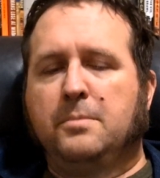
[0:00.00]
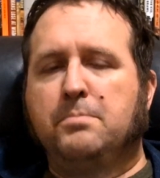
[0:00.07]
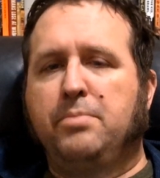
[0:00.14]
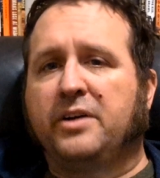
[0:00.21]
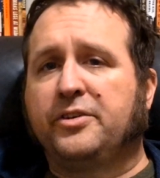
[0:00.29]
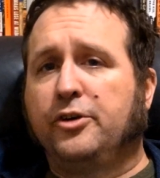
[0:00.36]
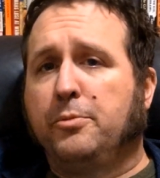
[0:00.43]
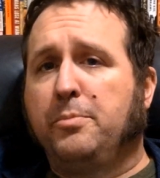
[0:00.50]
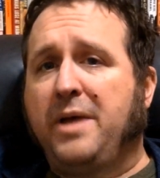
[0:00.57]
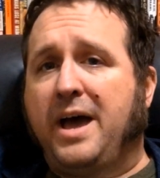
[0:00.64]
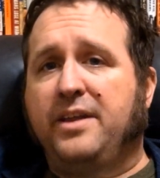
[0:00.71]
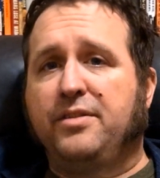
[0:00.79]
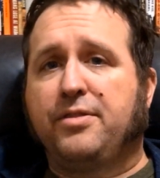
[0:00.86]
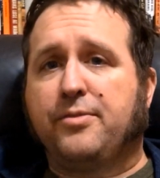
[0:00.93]
Buckner
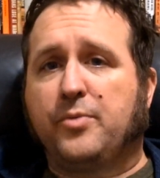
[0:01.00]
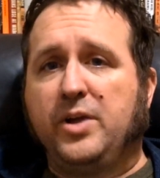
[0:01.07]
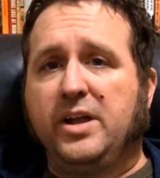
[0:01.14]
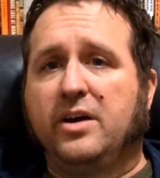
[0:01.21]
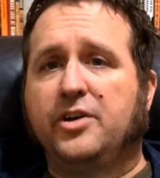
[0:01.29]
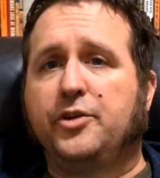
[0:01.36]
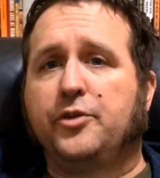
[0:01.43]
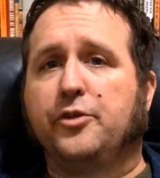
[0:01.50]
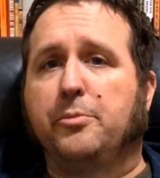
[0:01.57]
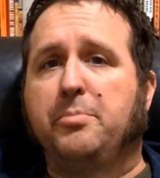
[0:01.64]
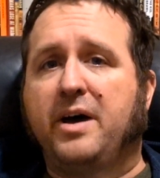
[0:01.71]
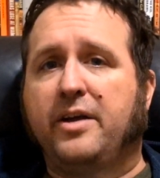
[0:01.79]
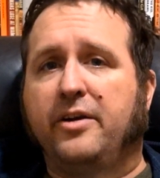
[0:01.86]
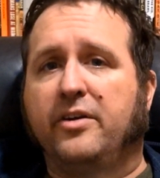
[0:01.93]
batted .300 or
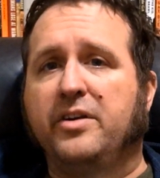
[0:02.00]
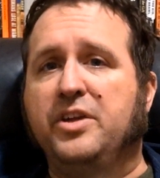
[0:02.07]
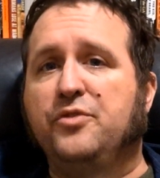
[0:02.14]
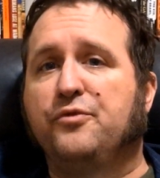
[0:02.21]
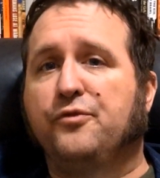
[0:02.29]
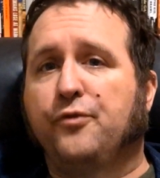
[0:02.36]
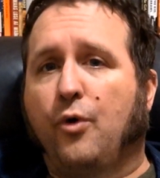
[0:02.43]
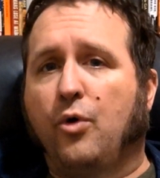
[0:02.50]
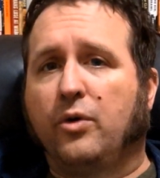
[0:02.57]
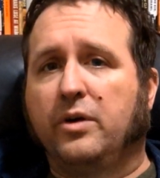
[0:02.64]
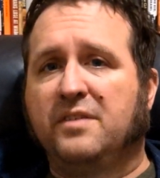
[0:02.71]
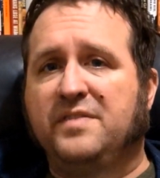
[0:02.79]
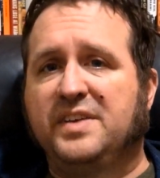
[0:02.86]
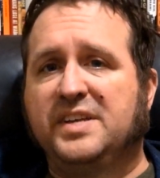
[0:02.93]
better in
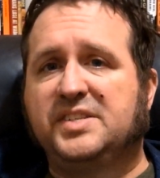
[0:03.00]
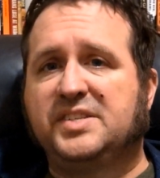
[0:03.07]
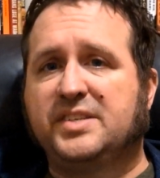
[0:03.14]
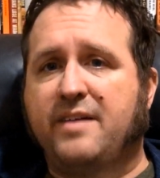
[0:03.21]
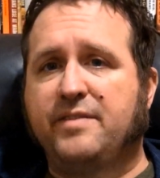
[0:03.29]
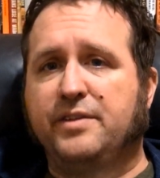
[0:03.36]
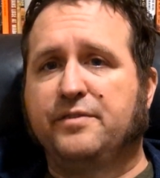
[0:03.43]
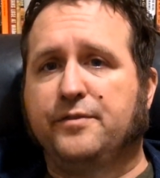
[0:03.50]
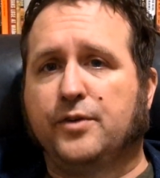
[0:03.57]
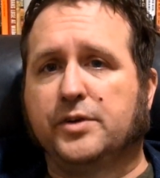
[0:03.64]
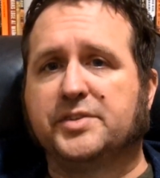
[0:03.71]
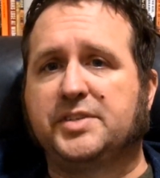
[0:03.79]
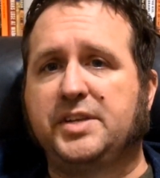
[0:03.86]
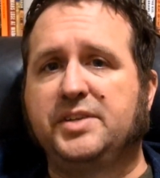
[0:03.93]
4 of his 7
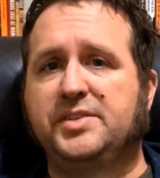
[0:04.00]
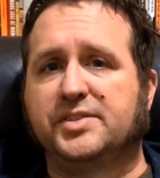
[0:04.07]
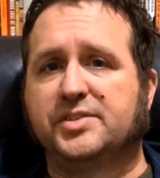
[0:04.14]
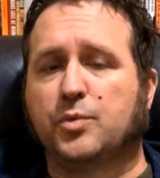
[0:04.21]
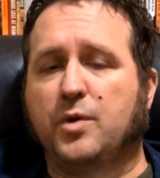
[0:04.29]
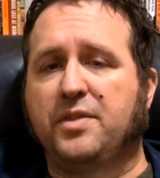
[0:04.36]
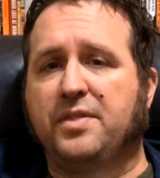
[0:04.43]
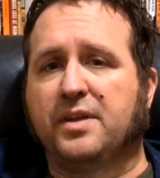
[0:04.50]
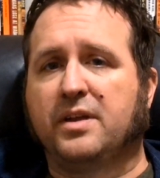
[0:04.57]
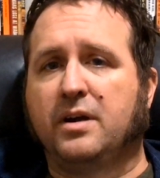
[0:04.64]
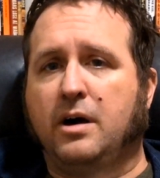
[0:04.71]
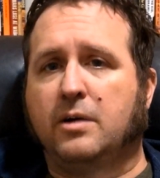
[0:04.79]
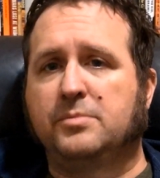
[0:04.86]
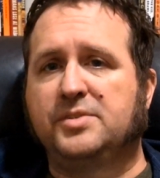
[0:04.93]
full seasons with the
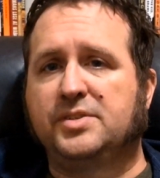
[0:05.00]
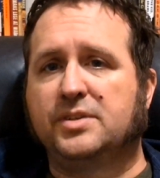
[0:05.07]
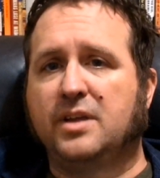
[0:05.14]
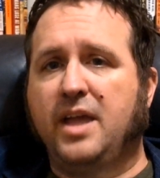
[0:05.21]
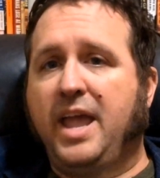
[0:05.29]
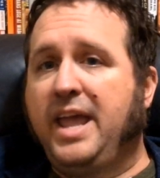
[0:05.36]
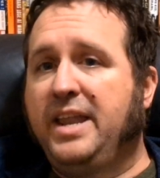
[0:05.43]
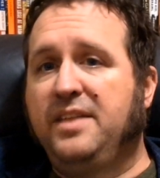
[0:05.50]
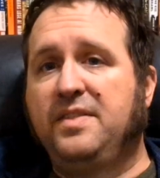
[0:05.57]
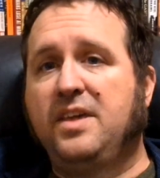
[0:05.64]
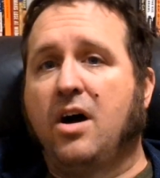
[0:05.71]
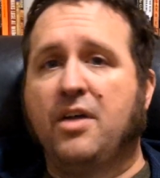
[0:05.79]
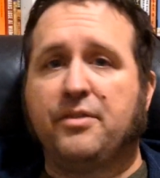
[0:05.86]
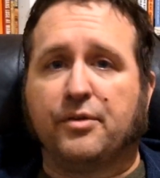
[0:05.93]
Cubs, and in
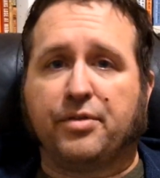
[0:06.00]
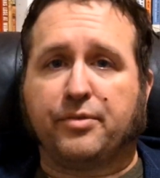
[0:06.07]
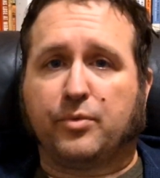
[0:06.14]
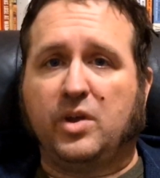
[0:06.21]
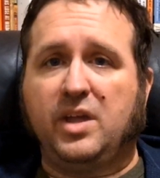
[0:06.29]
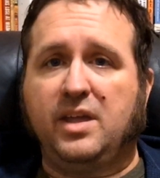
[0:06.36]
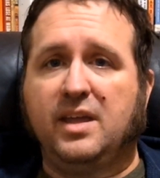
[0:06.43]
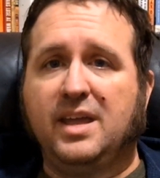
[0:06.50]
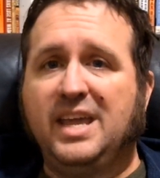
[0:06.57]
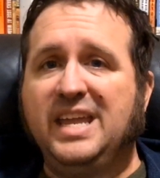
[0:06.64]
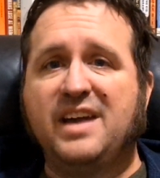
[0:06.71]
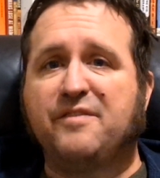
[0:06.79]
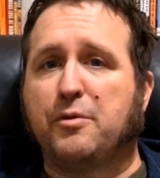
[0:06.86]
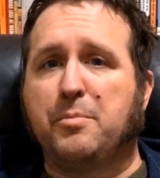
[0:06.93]
the other 3,
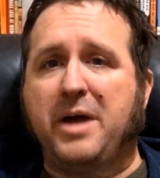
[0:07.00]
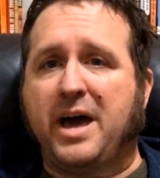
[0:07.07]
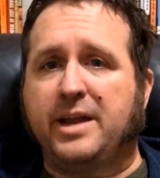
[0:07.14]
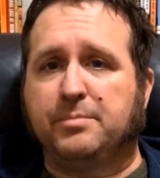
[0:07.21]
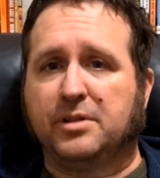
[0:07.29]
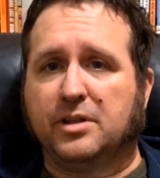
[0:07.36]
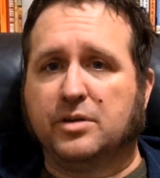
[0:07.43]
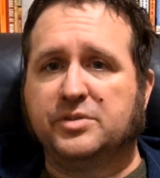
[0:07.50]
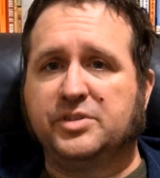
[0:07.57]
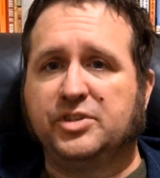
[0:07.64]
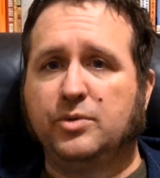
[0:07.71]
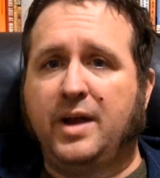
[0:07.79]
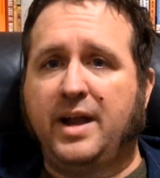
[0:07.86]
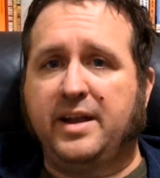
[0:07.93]
he never batted below
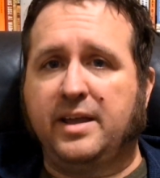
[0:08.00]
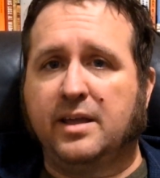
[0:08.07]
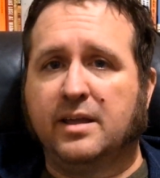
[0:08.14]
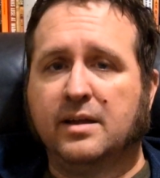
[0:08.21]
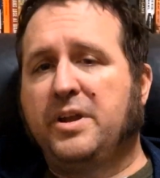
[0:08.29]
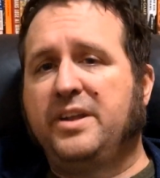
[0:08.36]
.280.